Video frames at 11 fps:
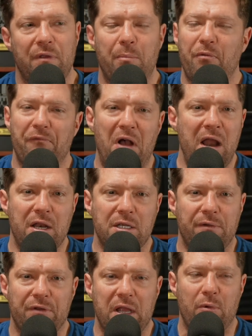They provided
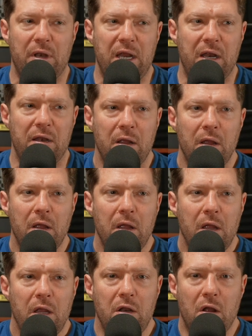everything we needed,
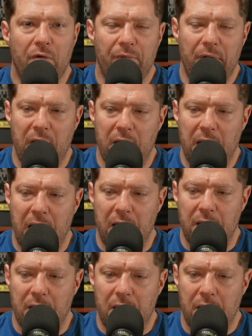you know,
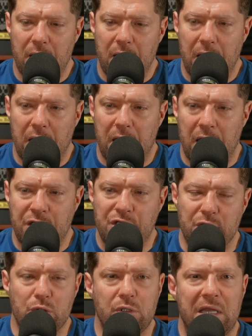and it
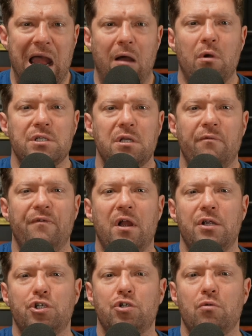just, that wasn't a
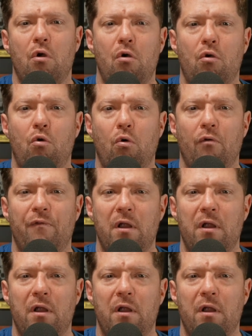very strong core